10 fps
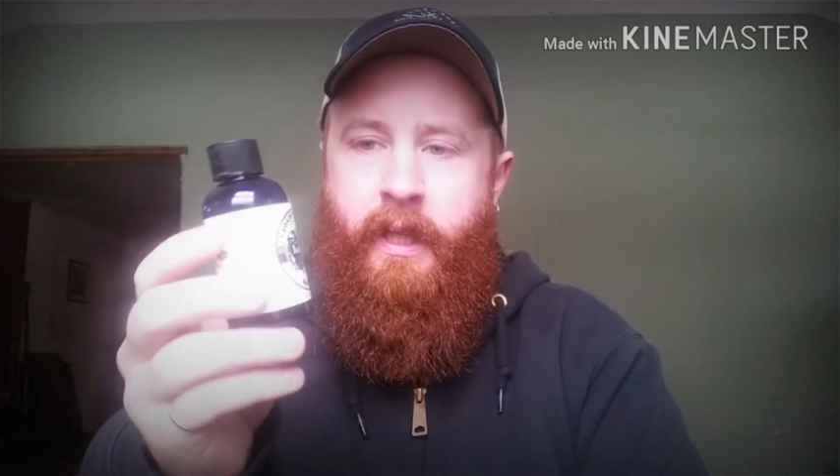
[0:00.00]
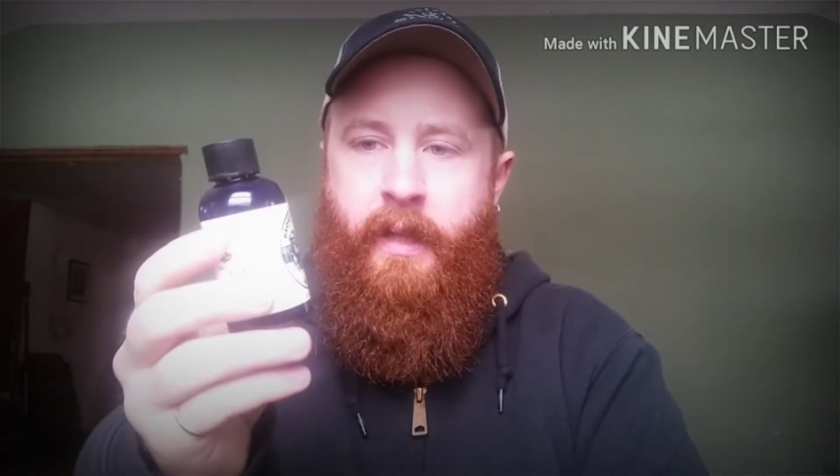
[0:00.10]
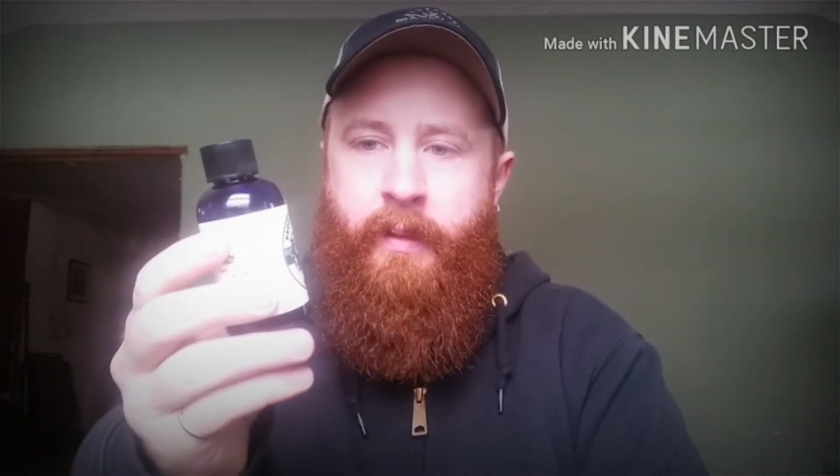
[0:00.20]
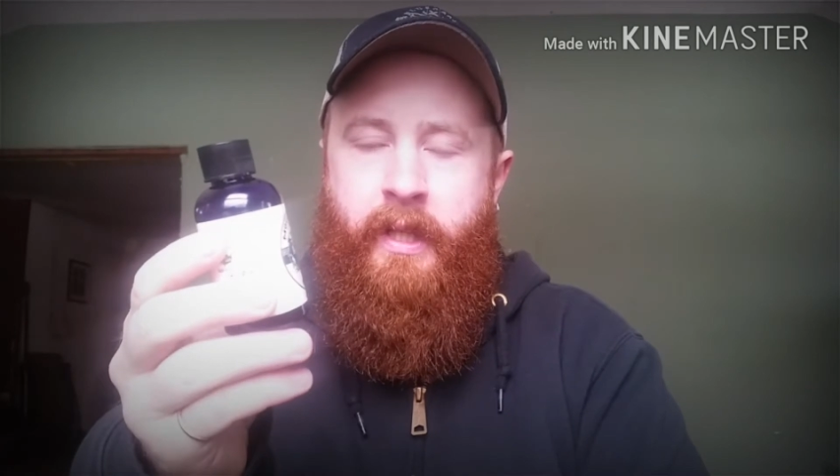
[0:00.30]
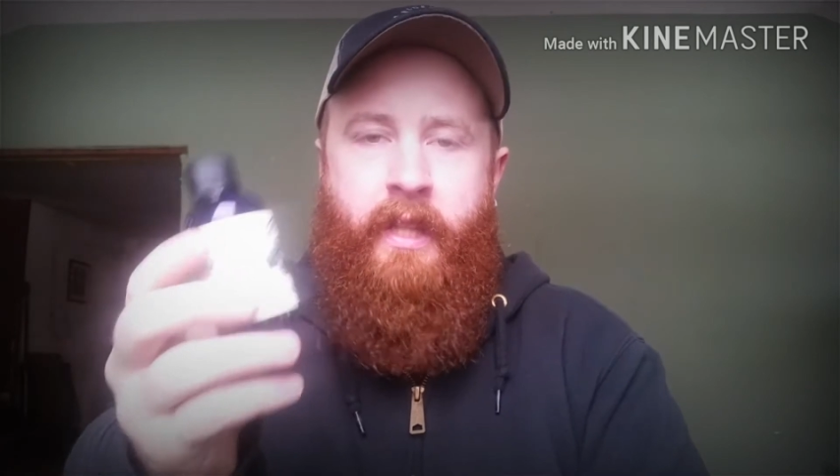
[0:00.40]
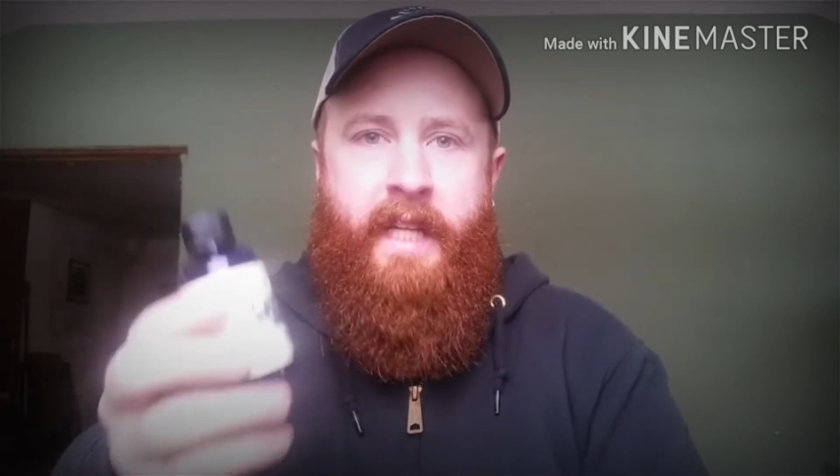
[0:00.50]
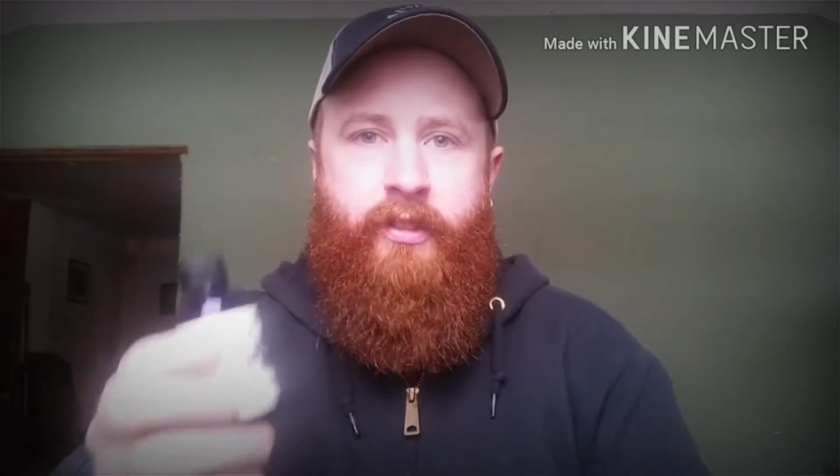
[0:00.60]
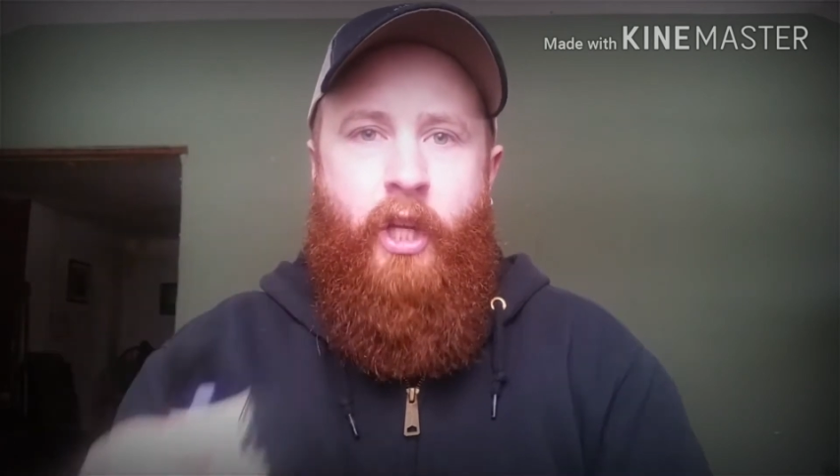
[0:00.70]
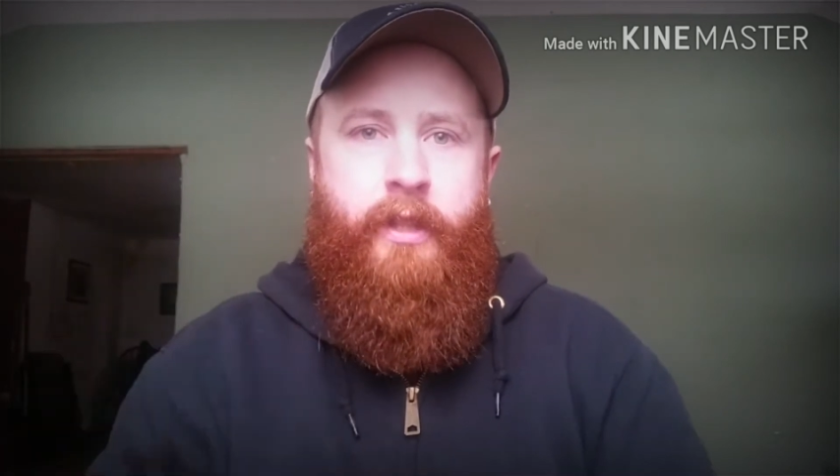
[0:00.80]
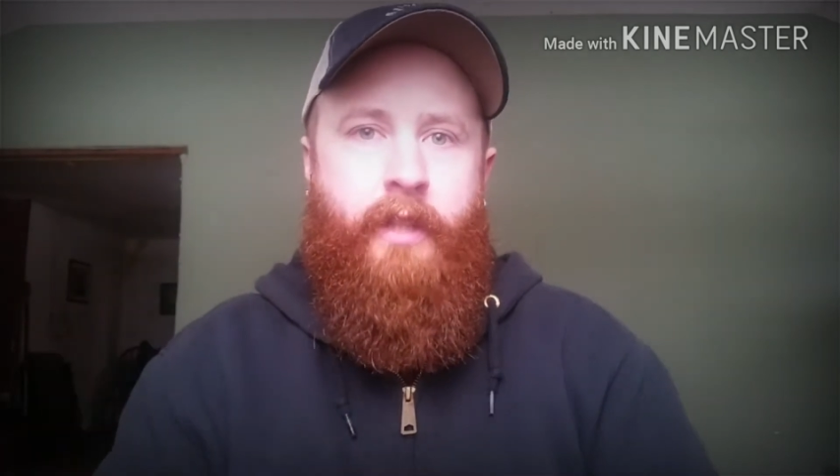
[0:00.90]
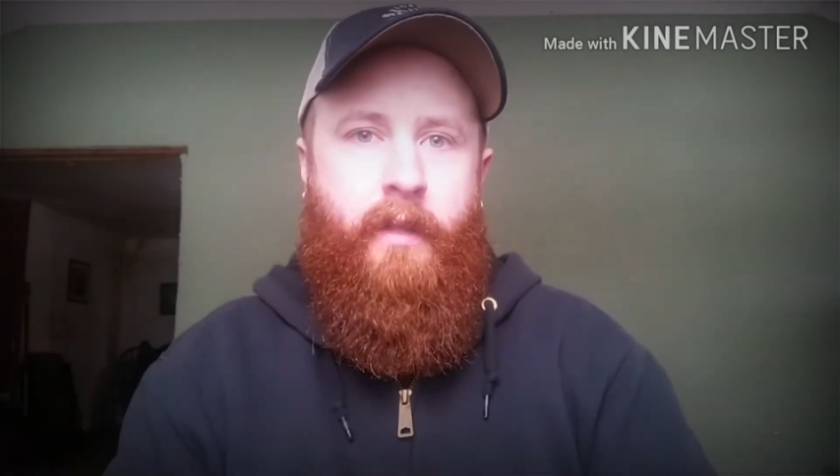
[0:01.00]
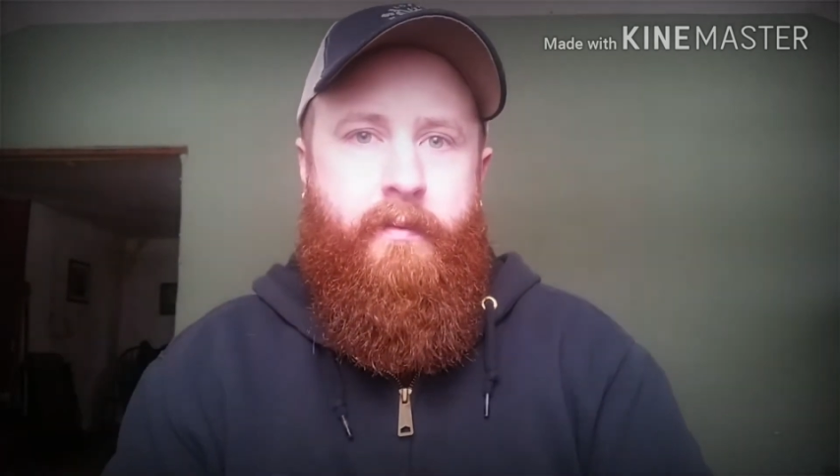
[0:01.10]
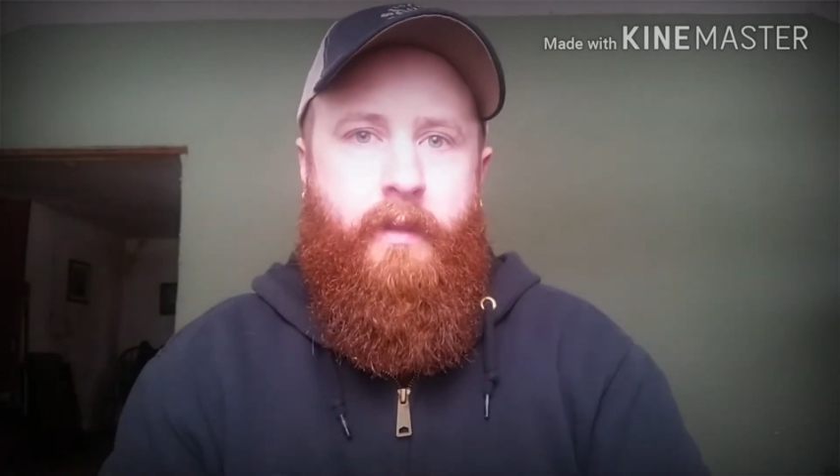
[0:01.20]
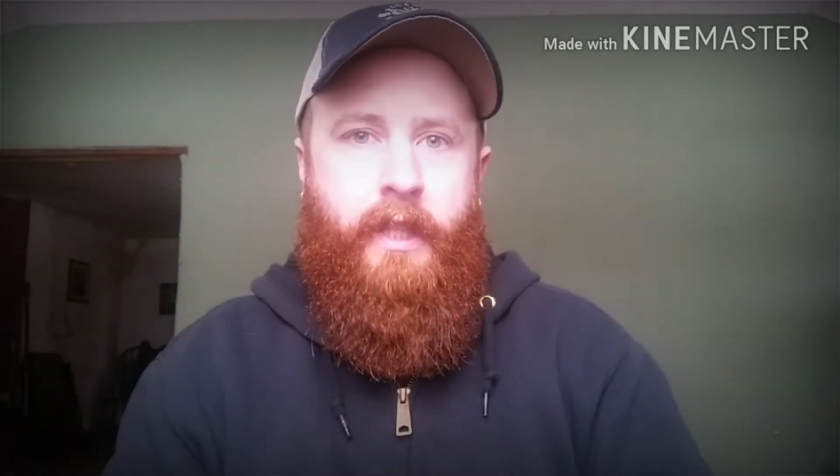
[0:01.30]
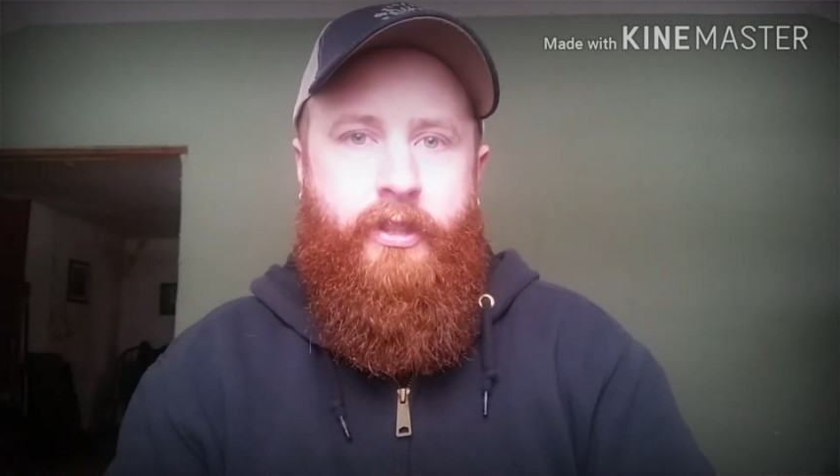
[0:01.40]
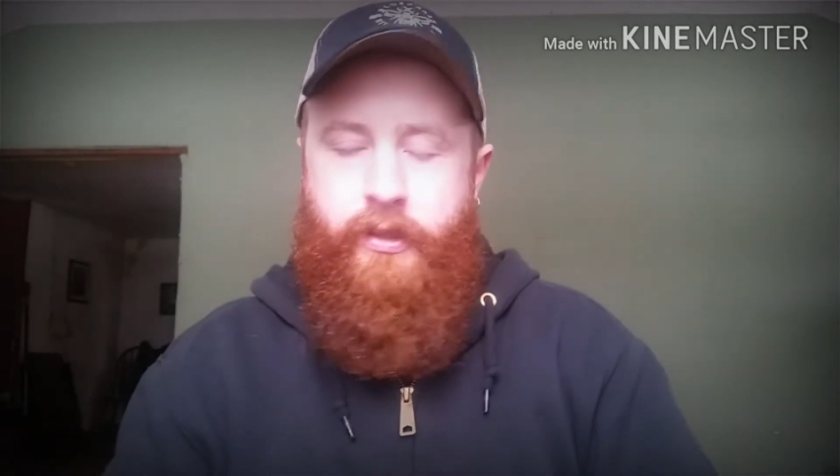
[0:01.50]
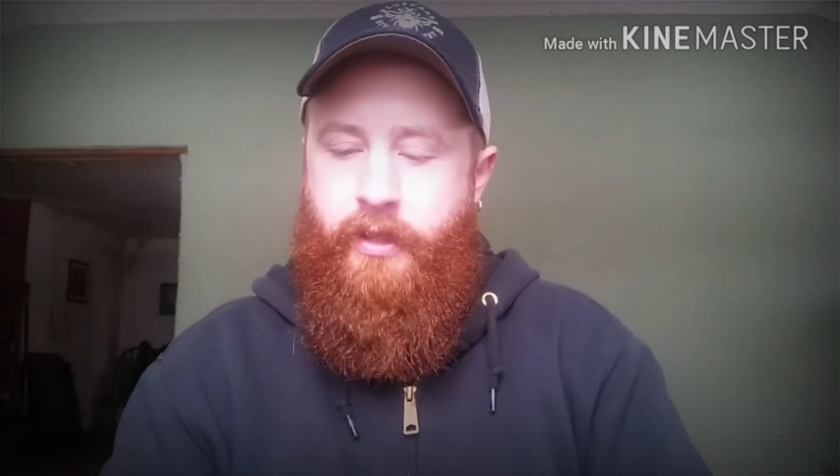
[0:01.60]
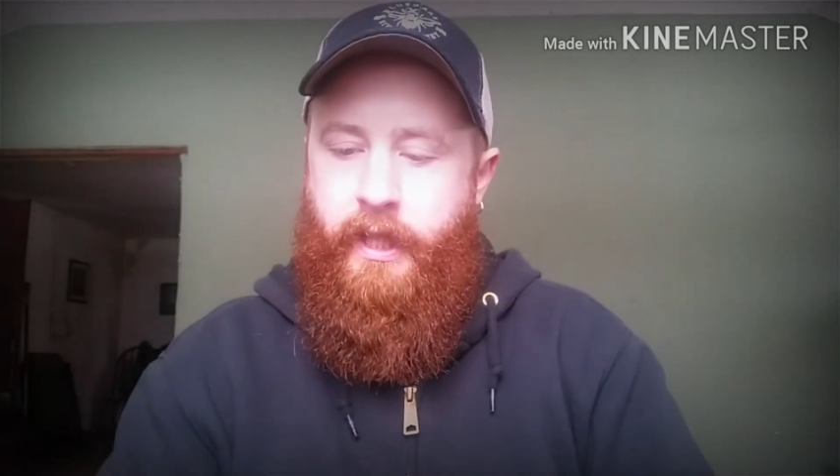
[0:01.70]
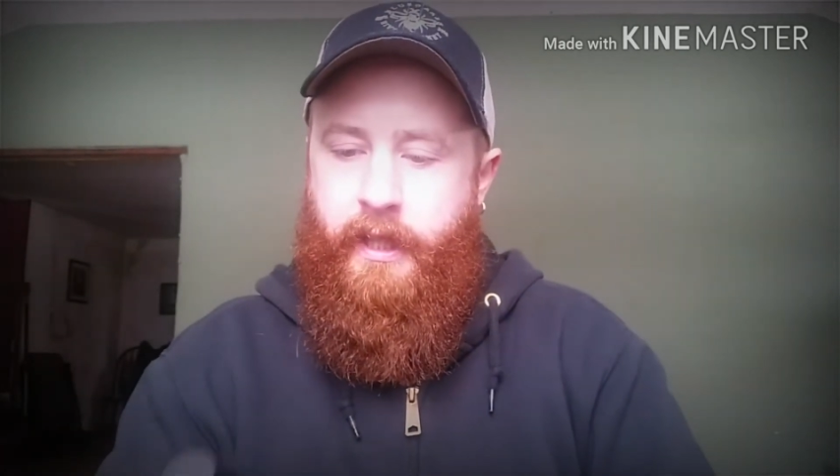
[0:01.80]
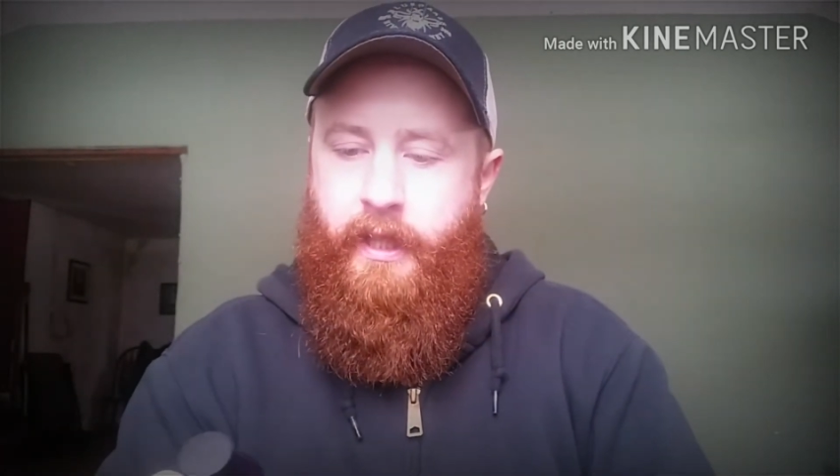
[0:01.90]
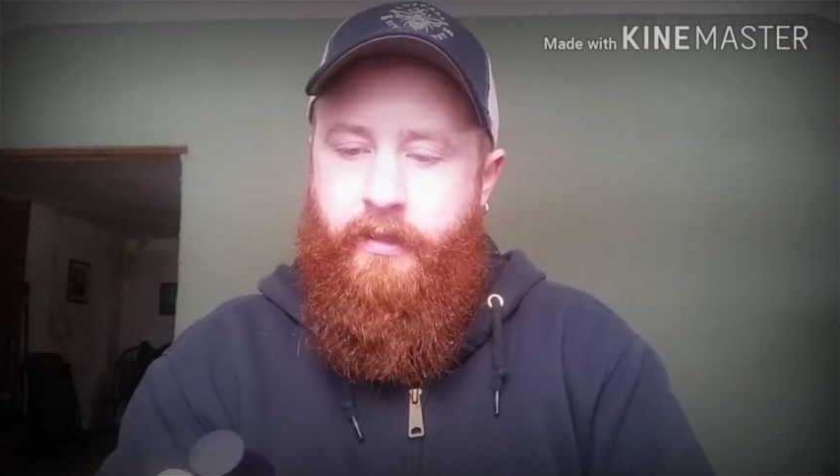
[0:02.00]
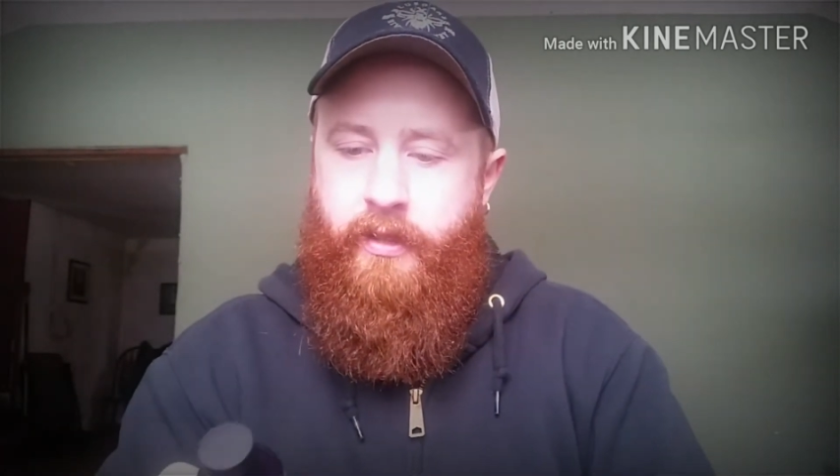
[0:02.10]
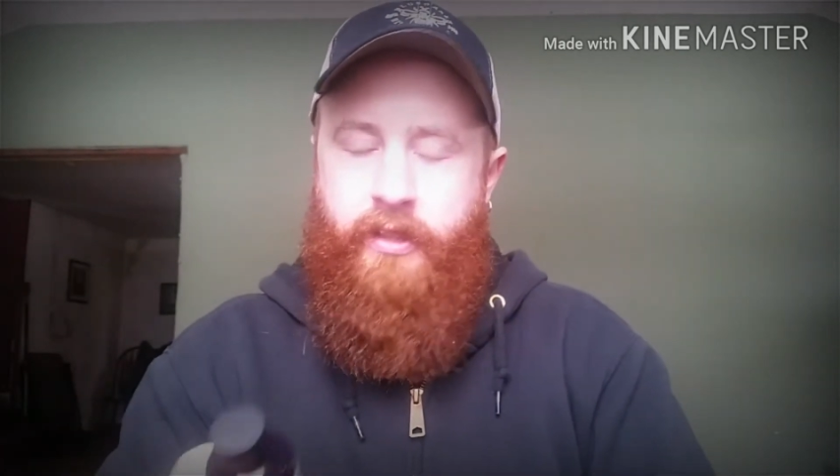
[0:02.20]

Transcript: I mean, it lasts long enough, I should say, I guess.